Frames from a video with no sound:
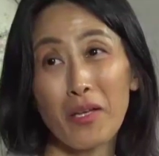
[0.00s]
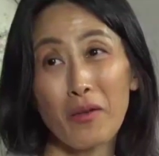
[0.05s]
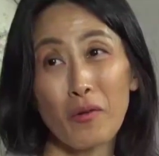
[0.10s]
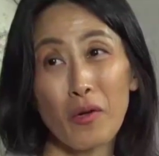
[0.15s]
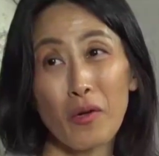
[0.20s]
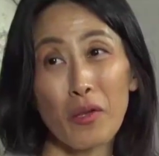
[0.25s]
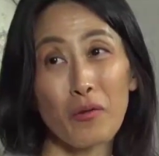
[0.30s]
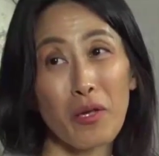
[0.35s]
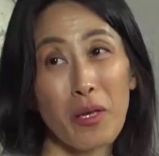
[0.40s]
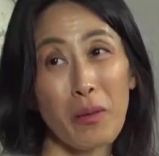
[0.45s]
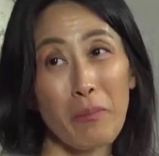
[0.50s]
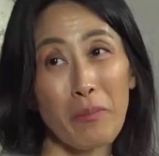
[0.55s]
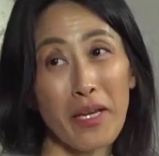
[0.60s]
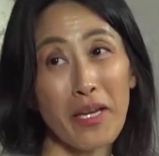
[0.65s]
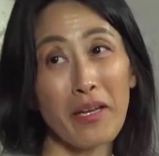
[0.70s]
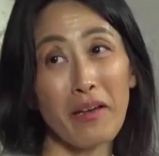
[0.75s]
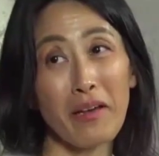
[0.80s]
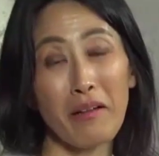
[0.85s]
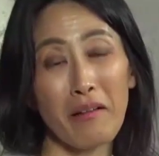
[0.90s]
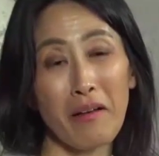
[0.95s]
in North Korean
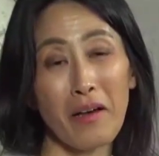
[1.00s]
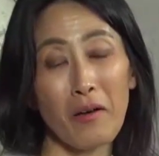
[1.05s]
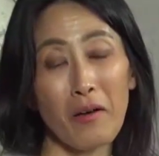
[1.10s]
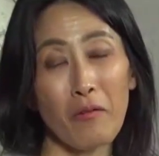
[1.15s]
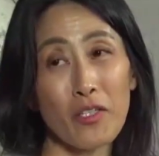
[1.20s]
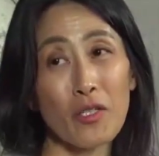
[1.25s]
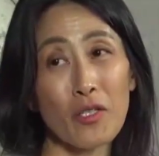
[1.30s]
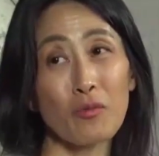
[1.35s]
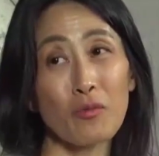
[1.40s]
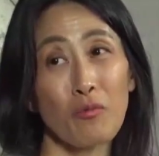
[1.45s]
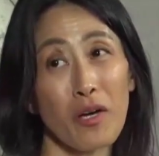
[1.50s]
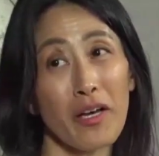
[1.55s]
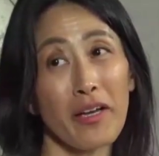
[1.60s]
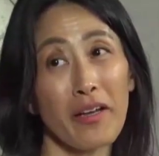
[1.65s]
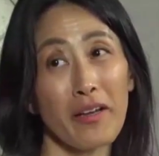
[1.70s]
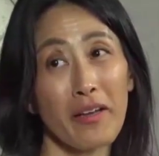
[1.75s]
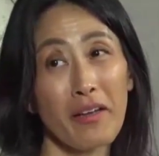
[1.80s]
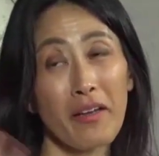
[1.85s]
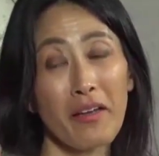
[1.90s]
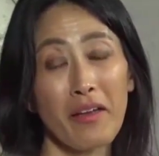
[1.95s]
media a lot, which is
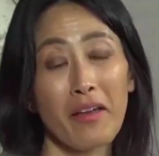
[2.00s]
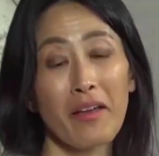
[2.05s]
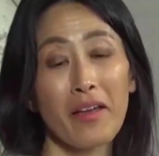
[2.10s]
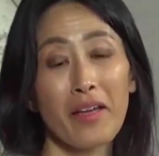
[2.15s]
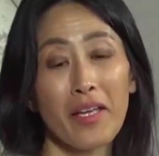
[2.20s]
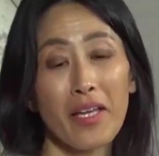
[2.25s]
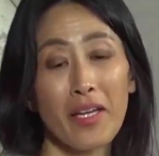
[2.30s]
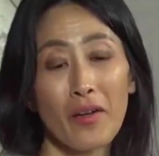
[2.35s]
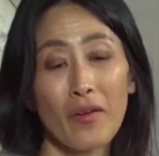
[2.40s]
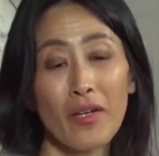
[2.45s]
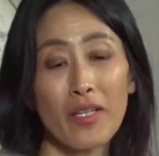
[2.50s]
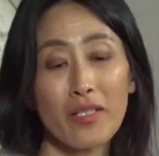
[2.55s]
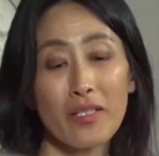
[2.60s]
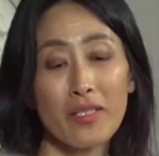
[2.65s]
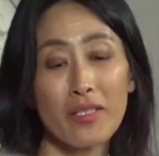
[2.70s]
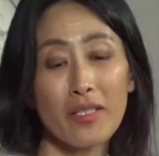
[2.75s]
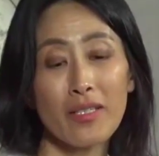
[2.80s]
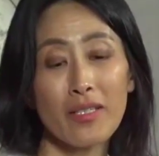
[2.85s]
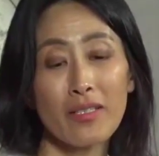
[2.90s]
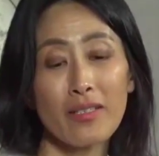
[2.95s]
why you know,
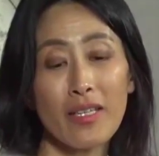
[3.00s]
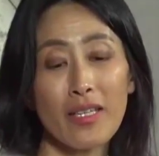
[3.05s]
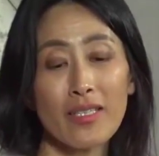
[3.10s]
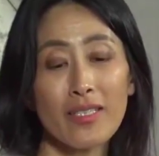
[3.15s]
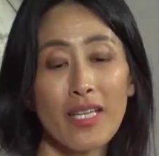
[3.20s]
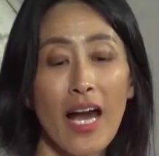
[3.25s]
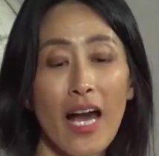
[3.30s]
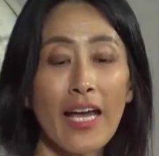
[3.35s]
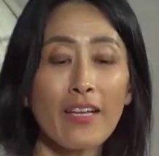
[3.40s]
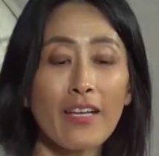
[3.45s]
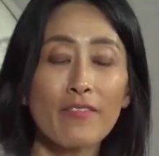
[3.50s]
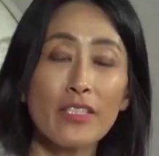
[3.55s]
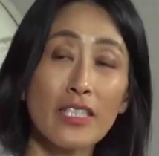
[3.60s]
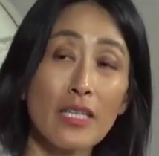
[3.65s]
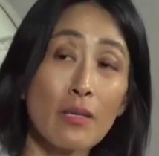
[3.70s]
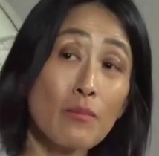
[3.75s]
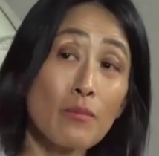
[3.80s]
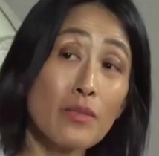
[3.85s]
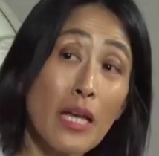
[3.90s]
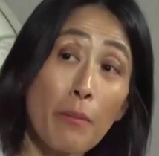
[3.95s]
it's it it kind
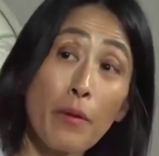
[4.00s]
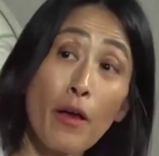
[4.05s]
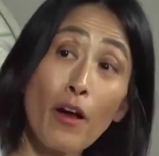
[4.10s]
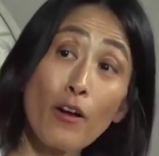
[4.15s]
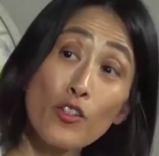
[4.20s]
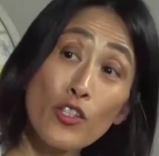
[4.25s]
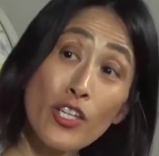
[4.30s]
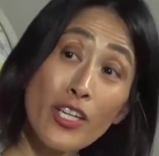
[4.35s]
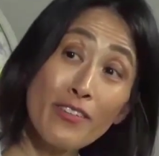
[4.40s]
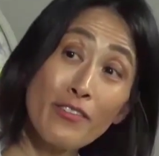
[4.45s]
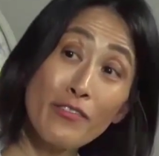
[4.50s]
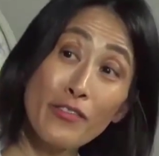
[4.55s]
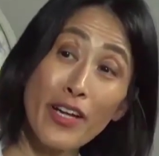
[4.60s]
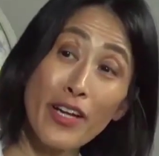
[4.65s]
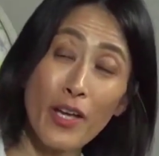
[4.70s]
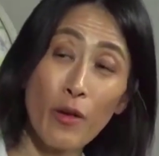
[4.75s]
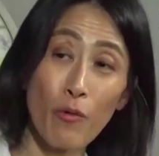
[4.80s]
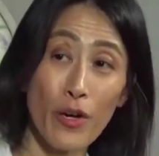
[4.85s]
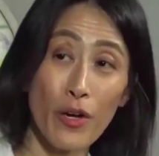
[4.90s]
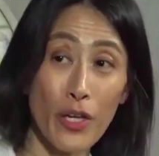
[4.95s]
of seems like byungjin,
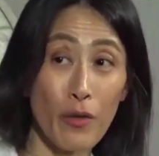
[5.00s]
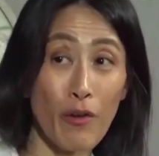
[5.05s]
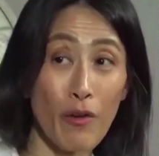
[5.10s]
right,